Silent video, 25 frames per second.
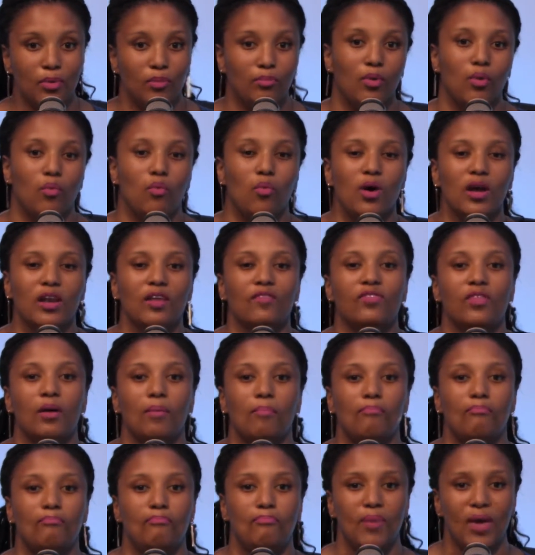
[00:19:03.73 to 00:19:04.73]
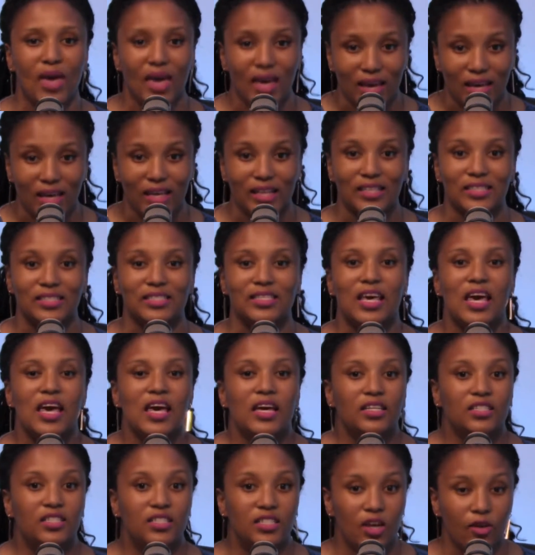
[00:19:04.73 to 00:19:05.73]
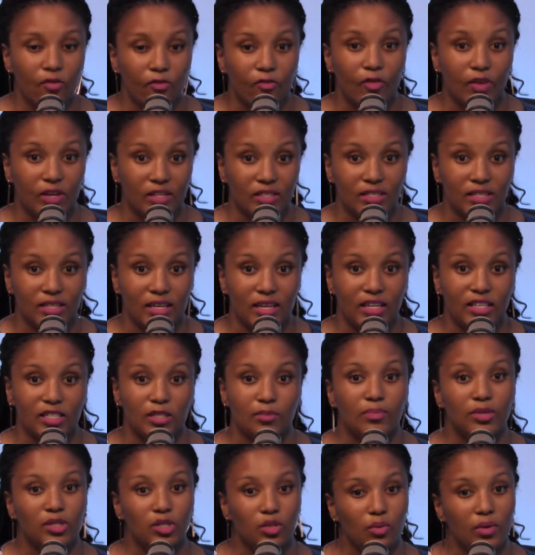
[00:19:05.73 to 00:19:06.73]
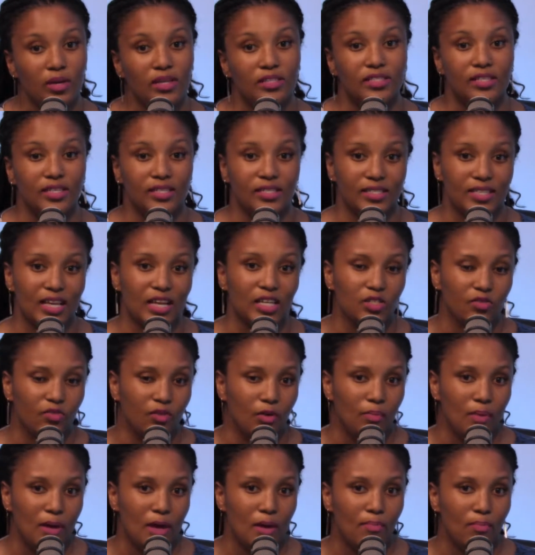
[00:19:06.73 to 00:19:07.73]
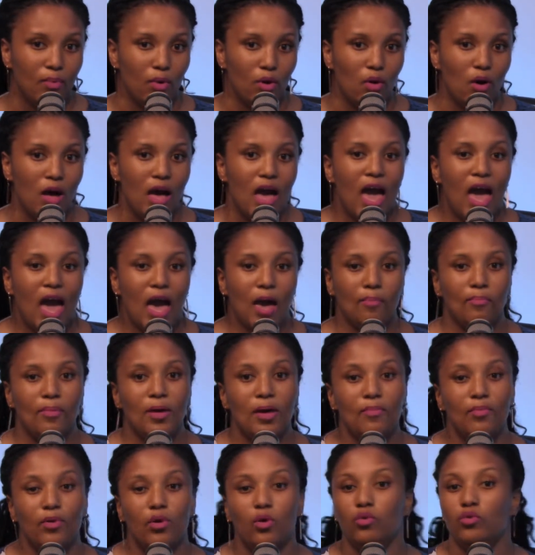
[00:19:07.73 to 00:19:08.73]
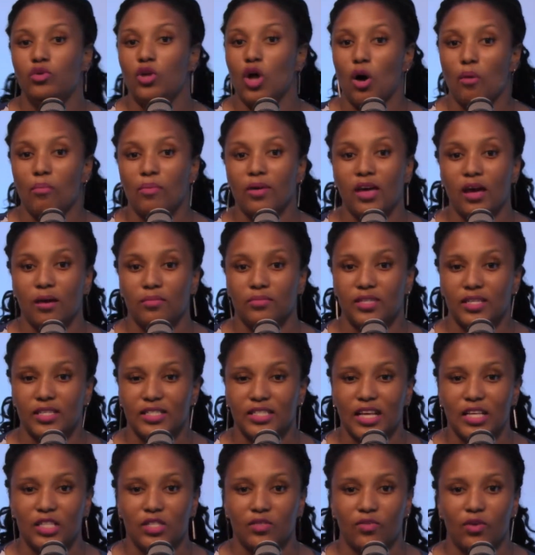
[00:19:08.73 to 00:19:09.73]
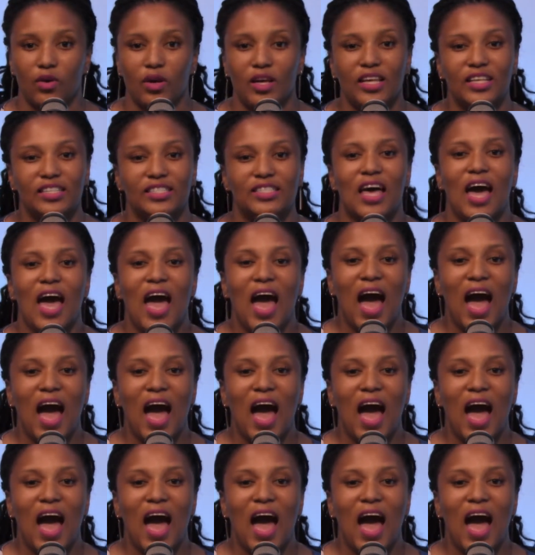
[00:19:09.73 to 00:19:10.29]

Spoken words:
But one of the biggest differences between successful people and people who don't become successful is